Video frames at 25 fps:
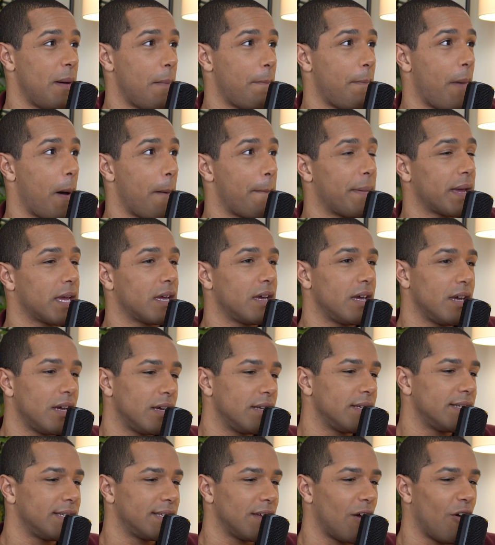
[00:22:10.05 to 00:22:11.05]
but
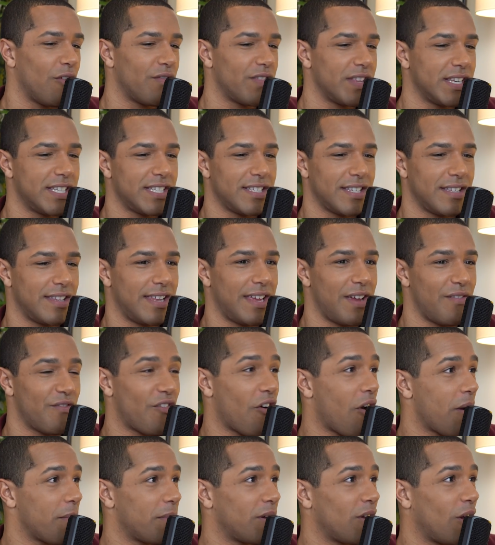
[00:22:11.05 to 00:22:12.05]
because of this, the
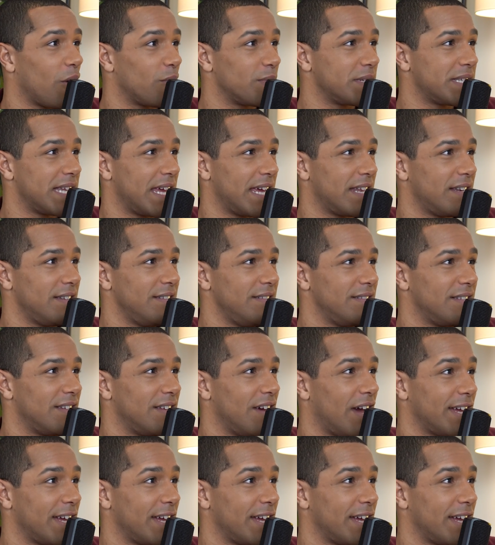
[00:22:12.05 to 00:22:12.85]
environment I was in,